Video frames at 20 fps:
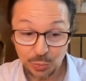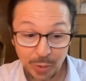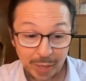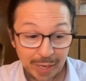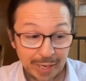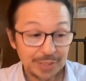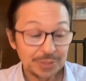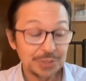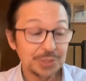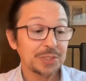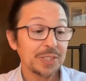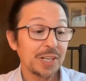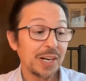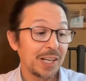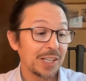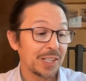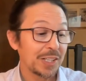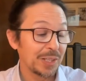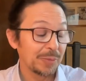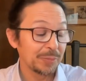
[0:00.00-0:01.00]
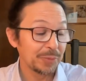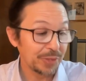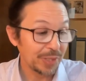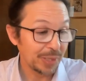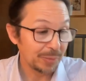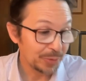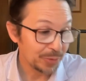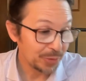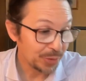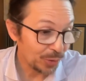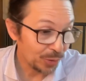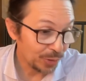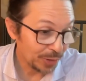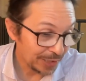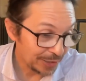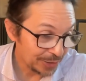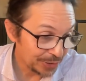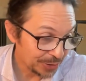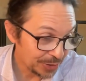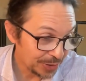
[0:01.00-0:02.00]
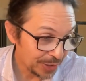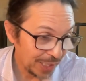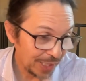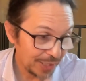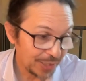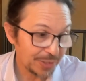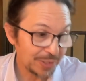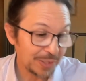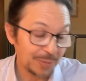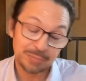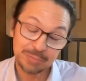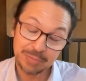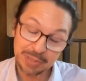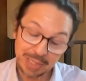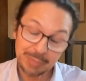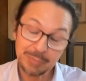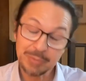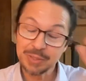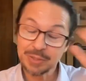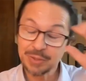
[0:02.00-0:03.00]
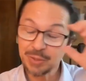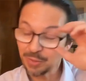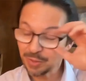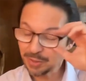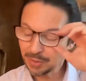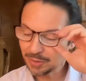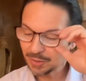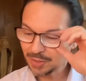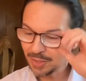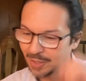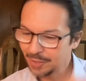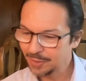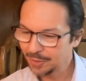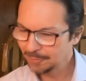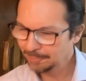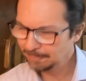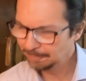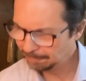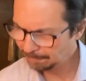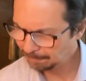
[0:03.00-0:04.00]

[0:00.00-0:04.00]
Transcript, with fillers: Wilde scholar. I'm a Tolkien scholar. I'm becoming a Tolkien scholar.